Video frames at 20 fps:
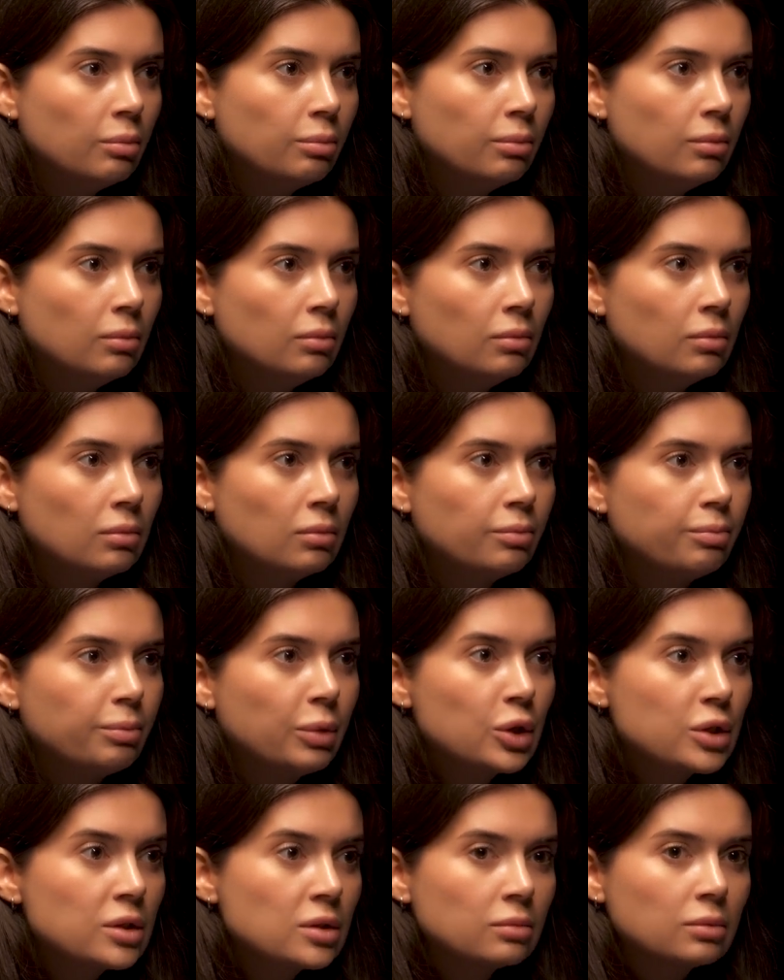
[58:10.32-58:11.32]

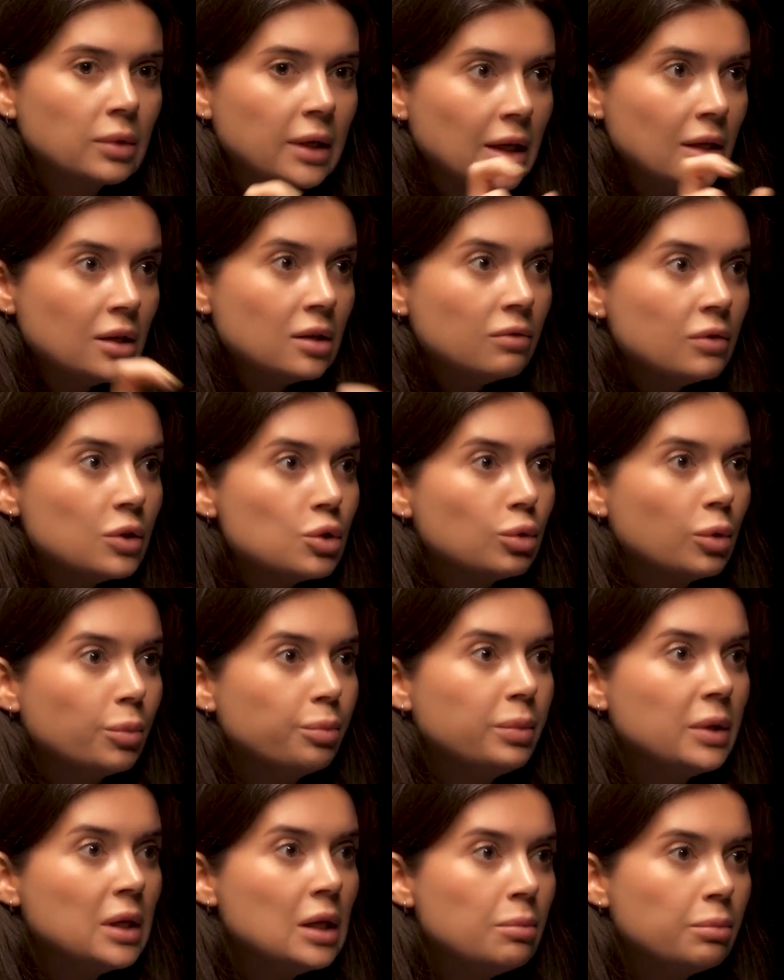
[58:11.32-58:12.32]
Personal,
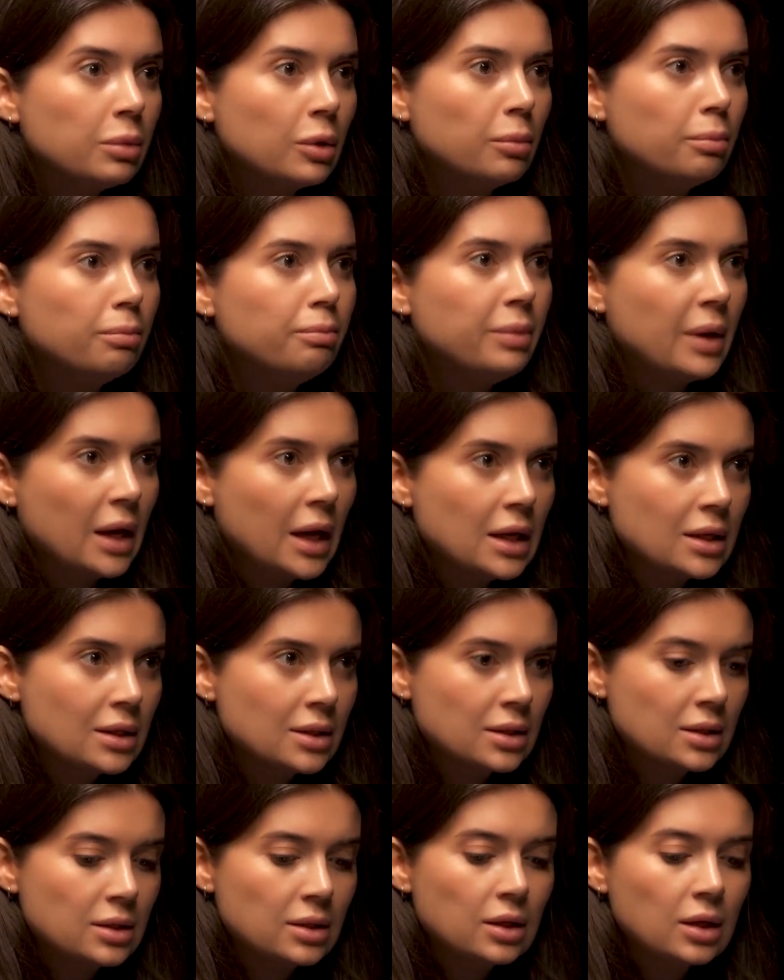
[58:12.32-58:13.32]
individual people
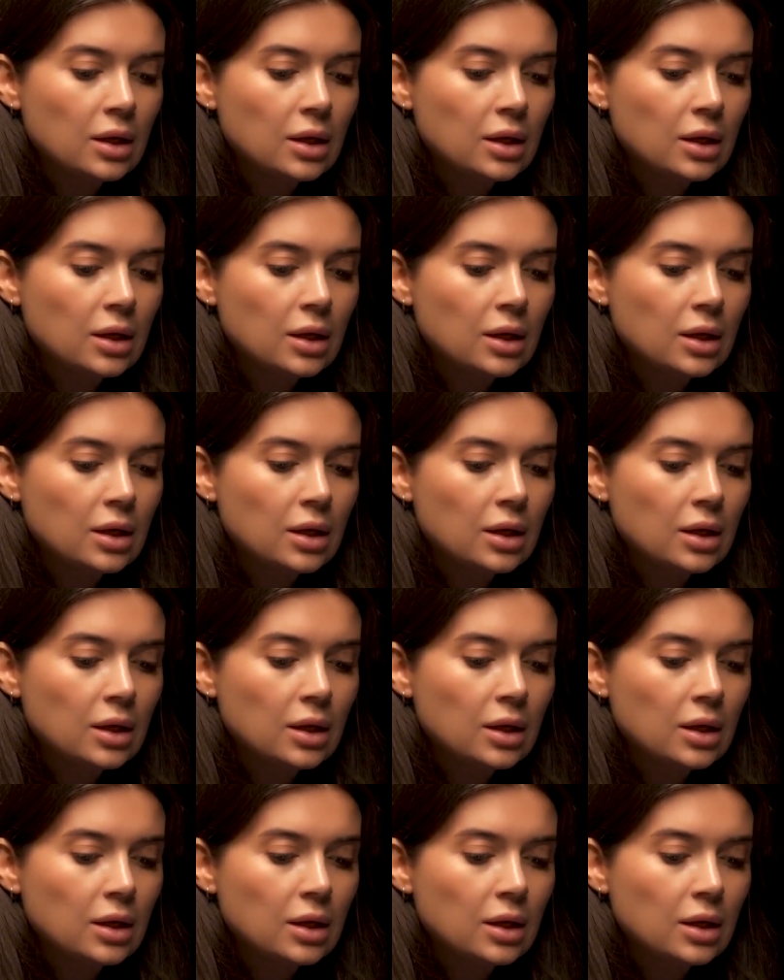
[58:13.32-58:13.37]
based.